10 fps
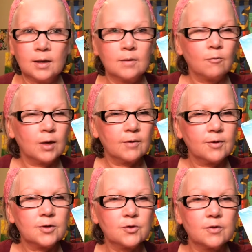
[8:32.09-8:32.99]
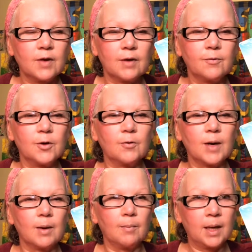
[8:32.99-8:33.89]
whatever sort of effort
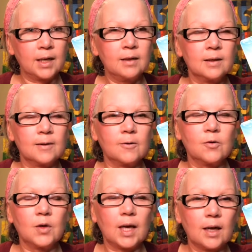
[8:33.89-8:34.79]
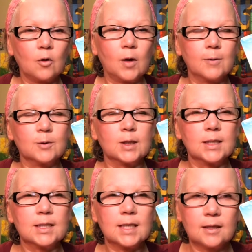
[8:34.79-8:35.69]
around money that you can't quite
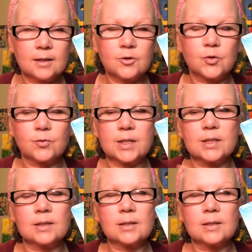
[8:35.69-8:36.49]
release yet, there's a reason.